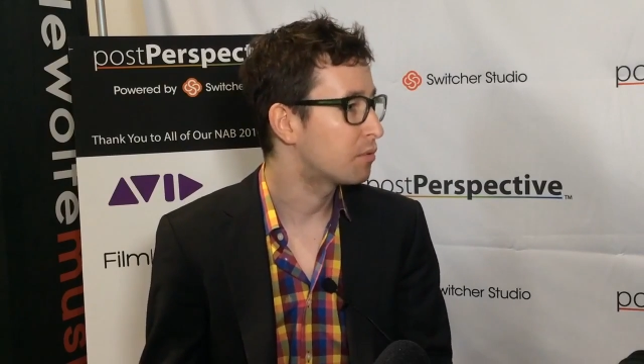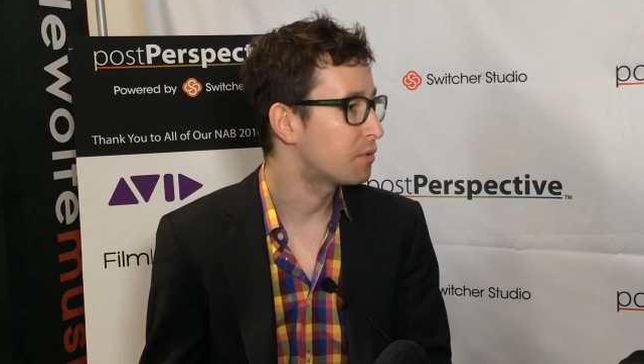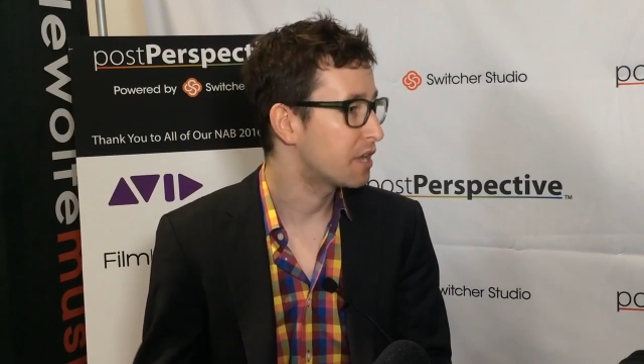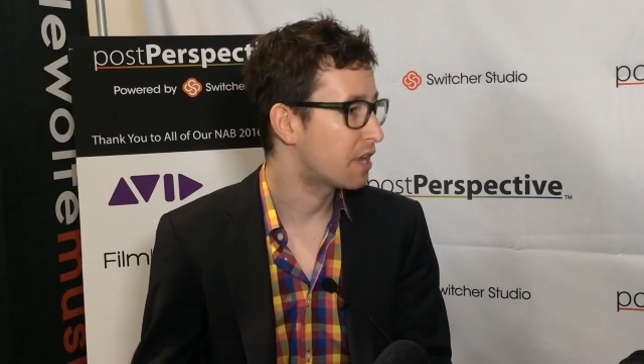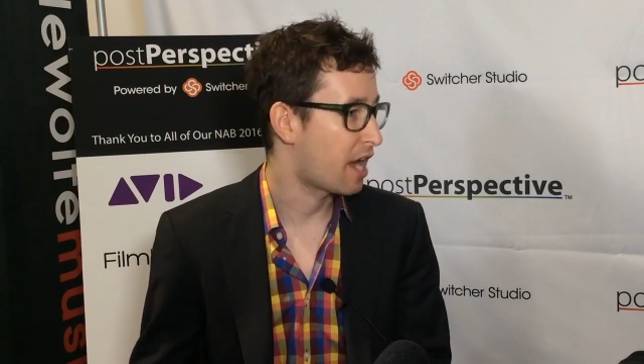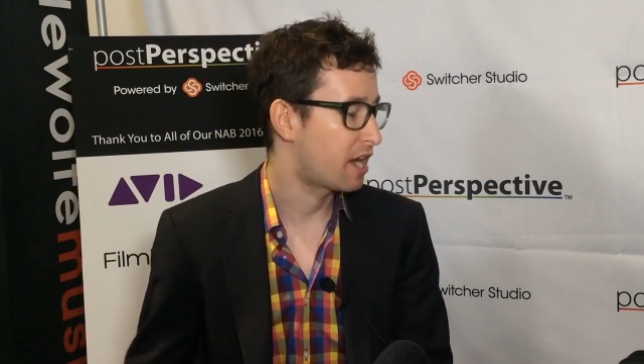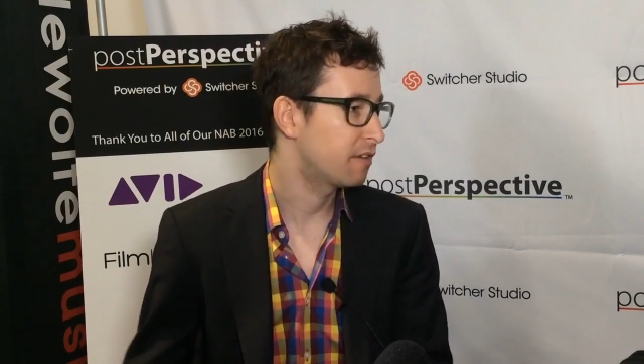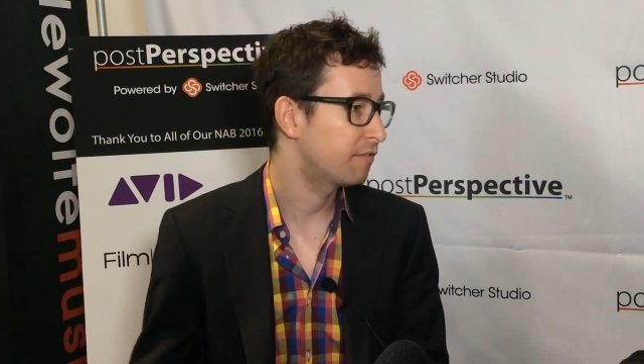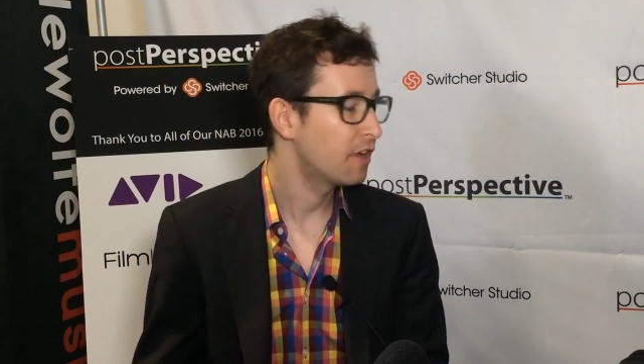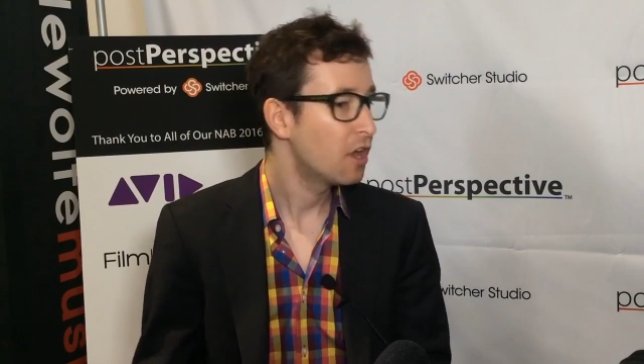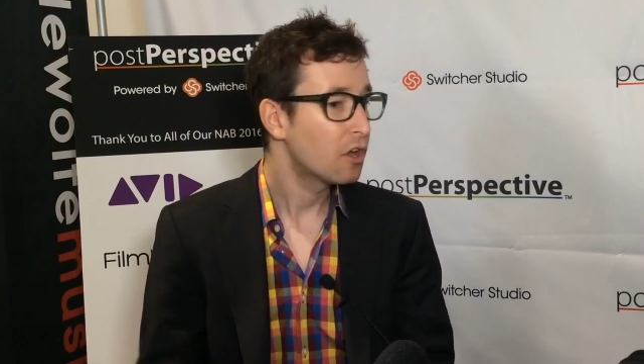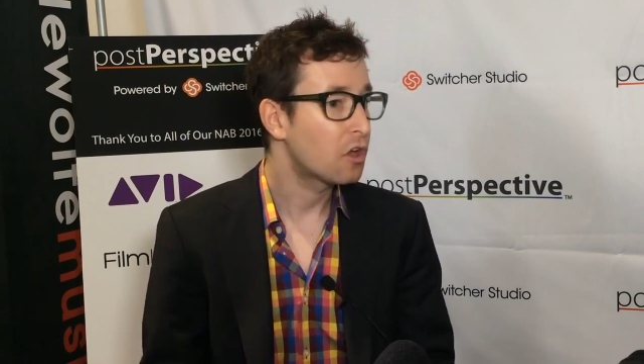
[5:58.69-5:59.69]
We kind of
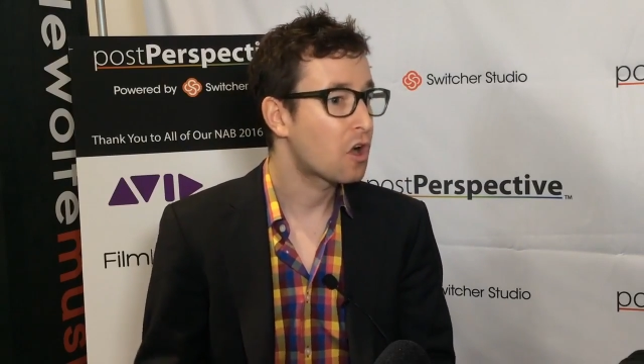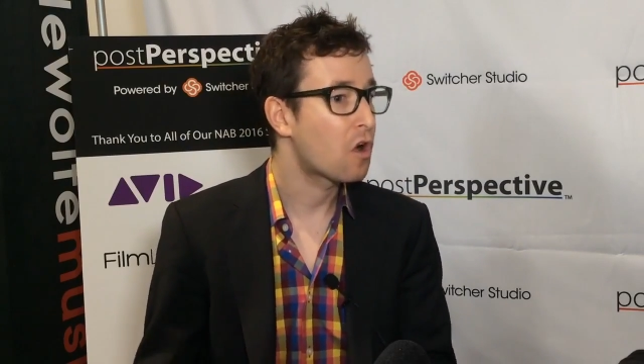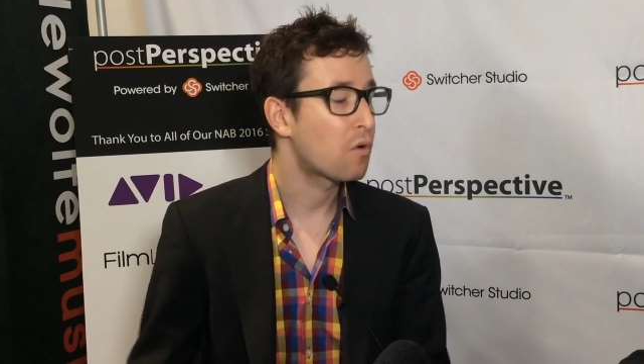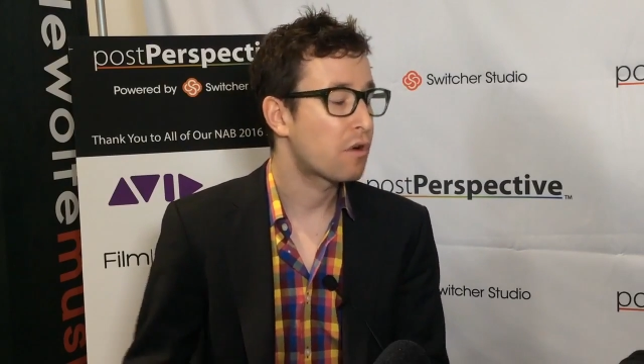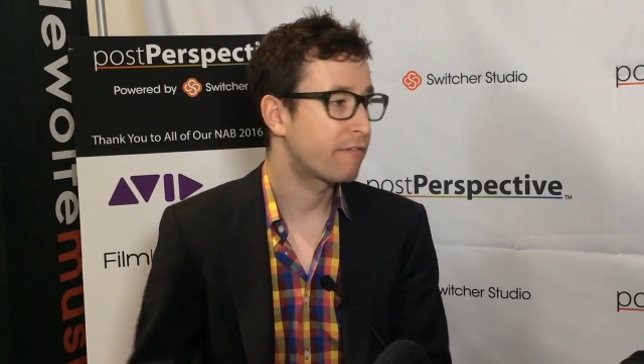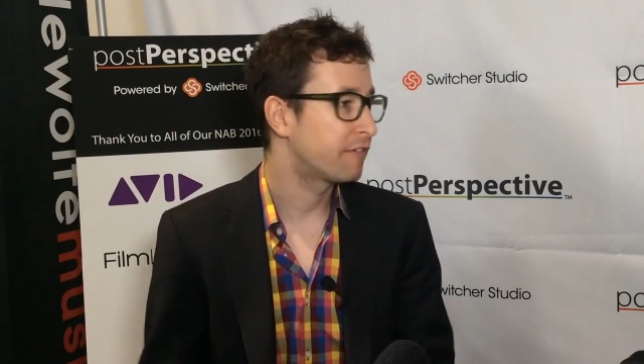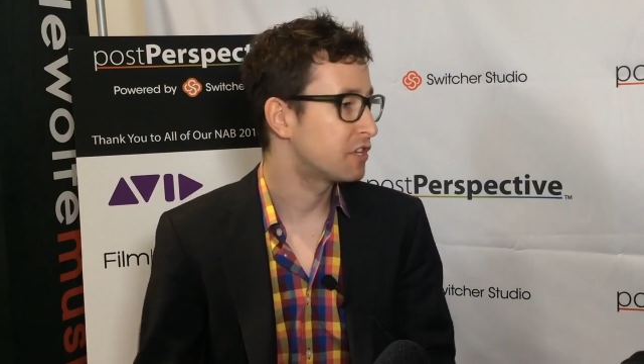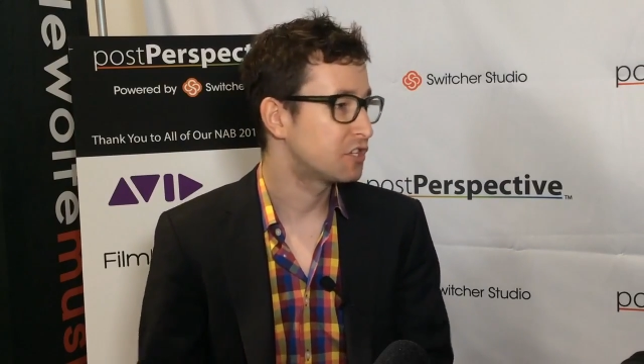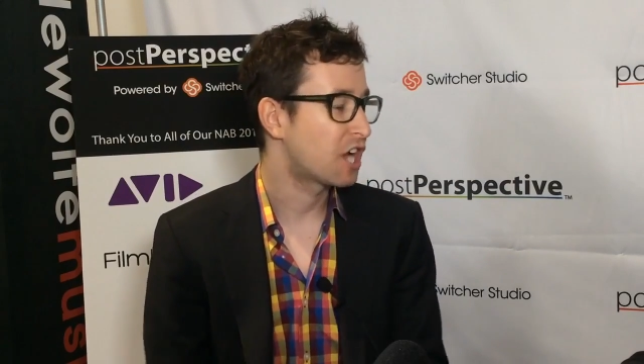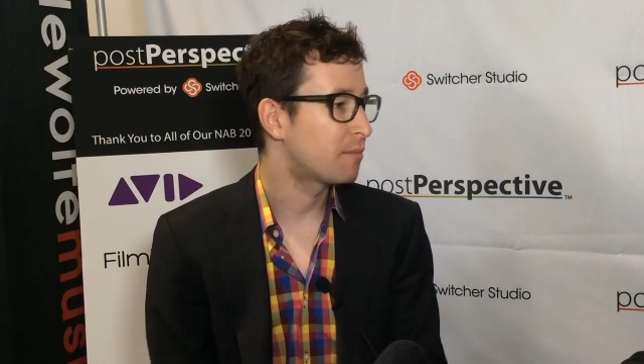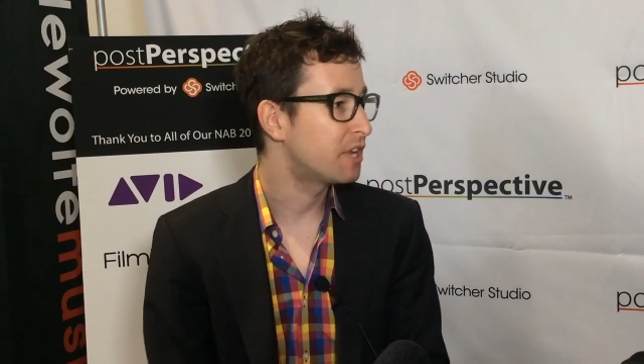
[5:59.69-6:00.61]
go wherever the job